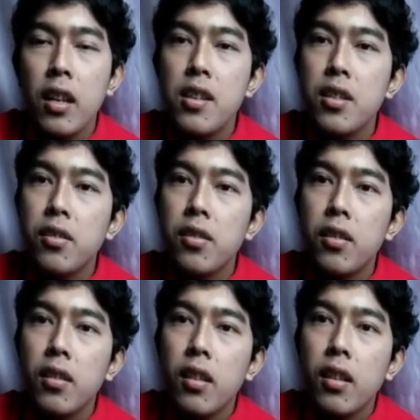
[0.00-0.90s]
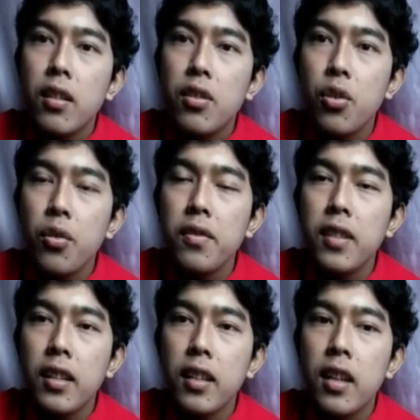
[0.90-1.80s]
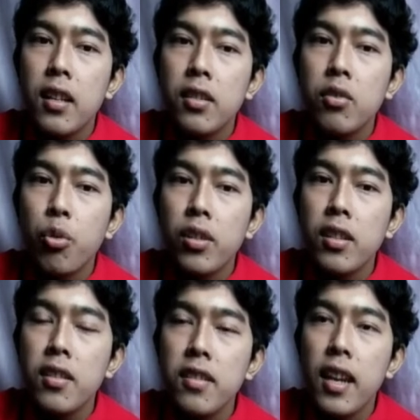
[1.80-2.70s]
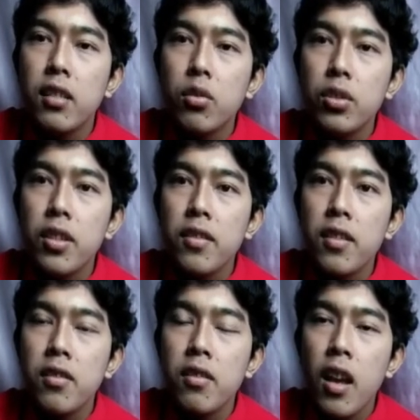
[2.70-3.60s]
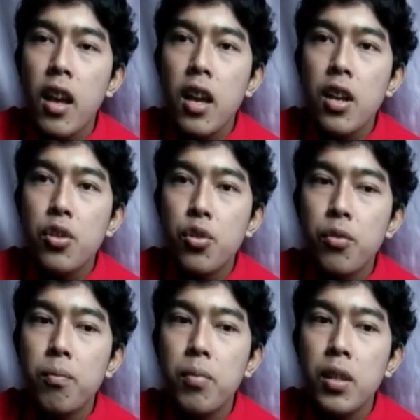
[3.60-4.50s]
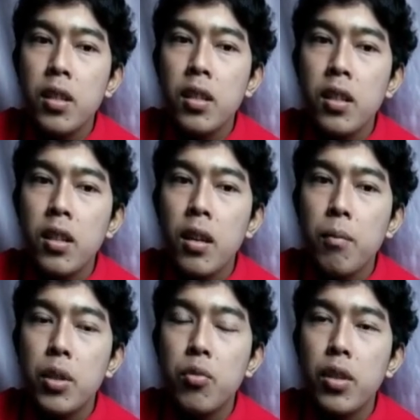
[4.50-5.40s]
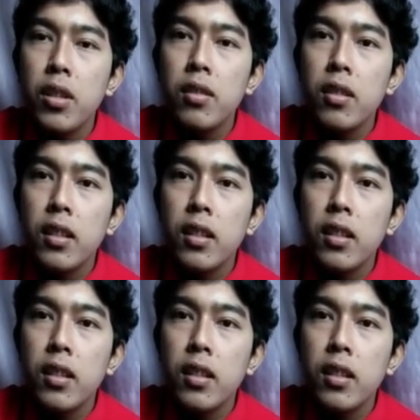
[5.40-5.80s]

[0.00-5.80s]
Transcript: it shows that squidness and kurtosis should be between